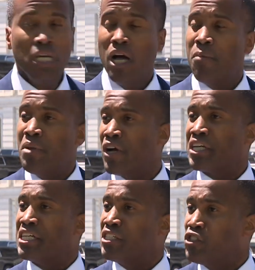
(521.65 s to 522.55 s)

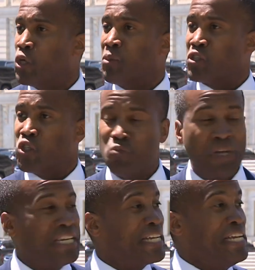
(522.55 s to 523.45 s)
American consumers are
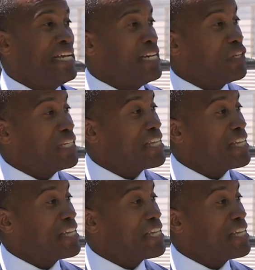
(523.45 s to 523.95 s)
spending nearly